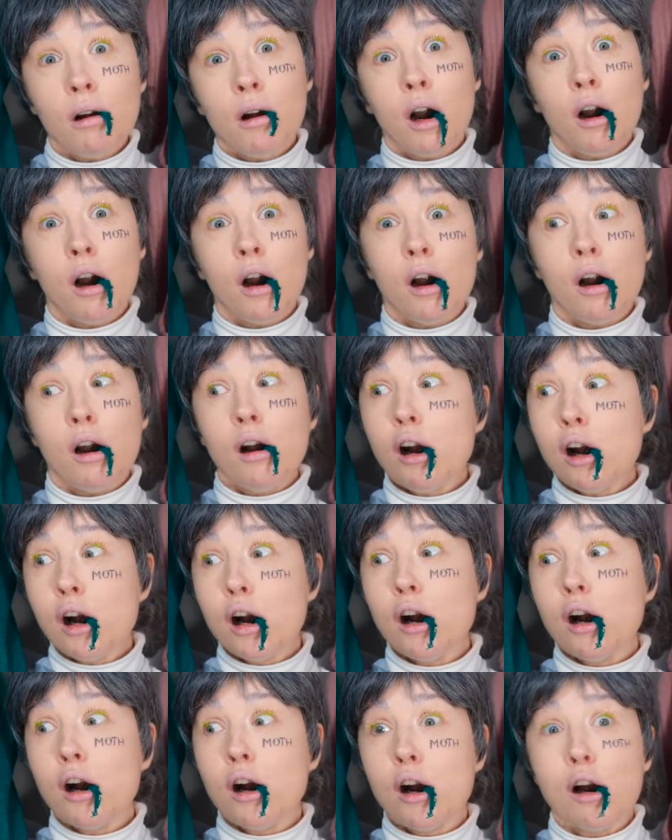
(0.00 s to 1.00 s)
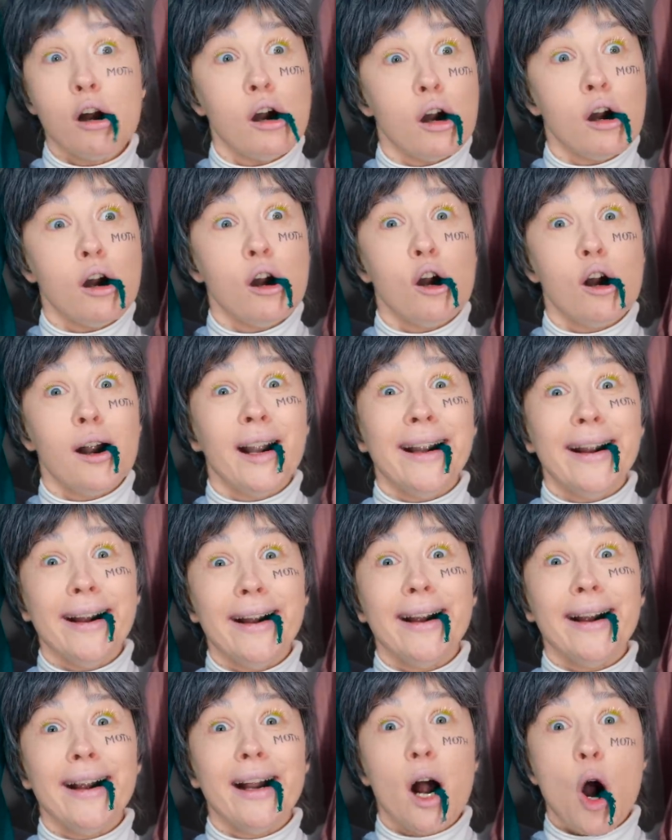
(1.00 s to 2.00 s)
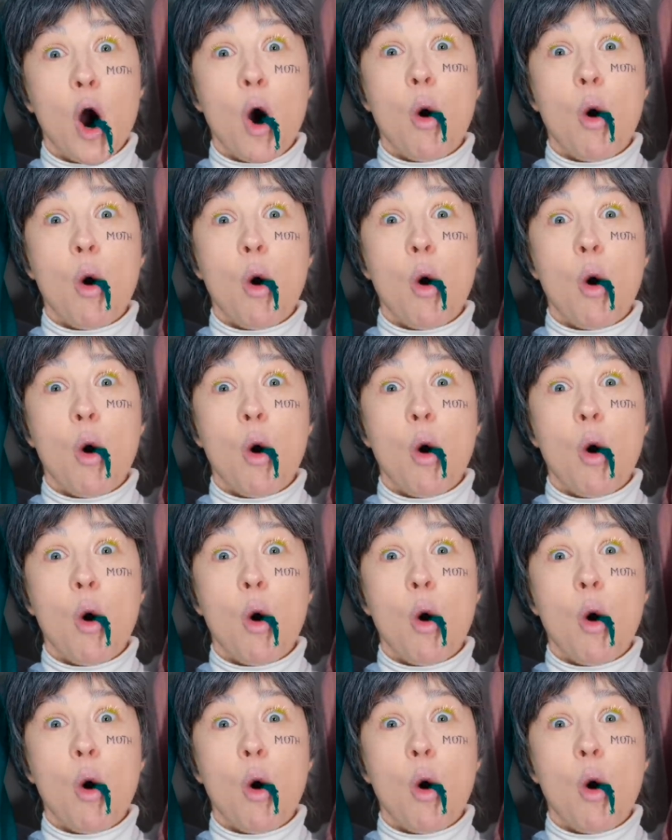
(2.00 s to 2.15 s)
Oh, hey! I can explain